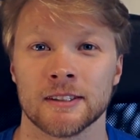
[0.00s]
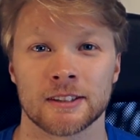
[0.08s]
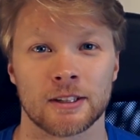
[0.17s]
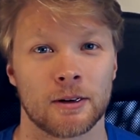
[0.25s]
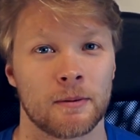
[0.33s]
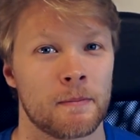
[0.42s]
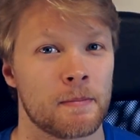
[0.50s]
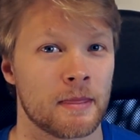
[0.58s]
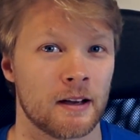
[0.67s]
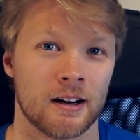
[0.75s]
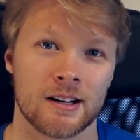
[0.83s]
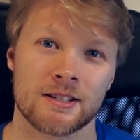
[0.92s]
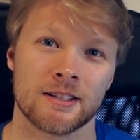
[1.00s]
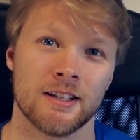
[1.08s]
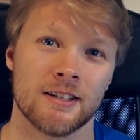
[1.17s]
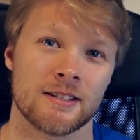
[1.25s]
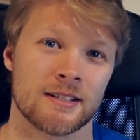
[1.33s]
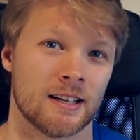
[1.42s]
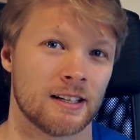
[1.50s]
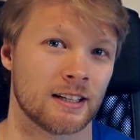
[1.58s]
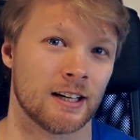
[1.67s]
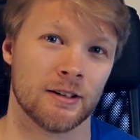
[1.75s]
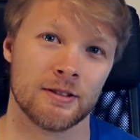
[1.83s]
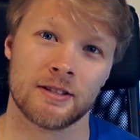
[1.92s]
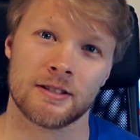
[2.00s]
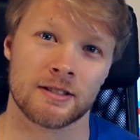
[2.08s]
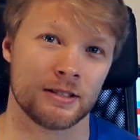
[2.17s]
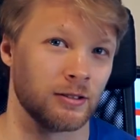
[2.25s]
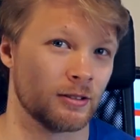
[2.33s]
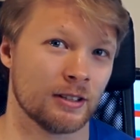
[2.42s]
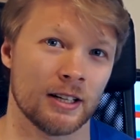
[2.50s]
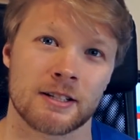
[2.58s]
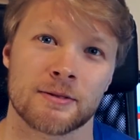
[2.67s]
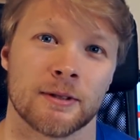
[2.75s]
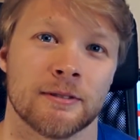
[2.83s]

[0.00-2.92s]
So, Arseni signing out, see you in the next